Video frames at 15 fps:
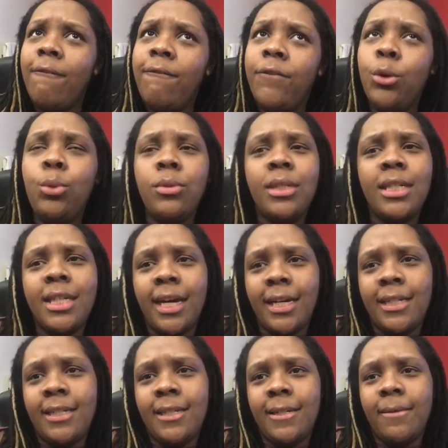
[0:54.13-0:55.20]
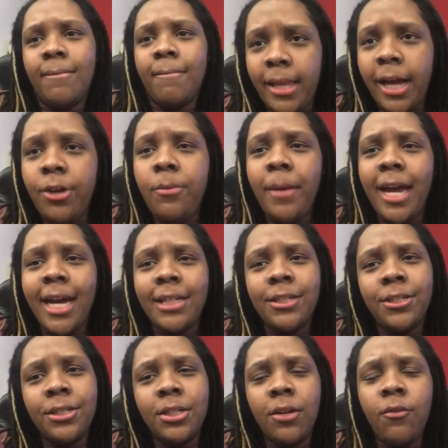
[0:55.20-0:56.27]
food sizing. Now you may ask
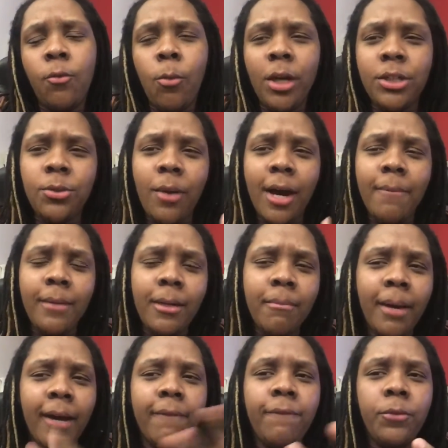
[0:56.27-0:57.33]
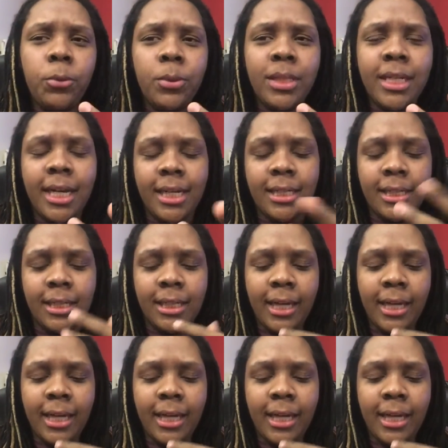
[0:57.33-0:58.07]
yourself, what do I mean by food sizing?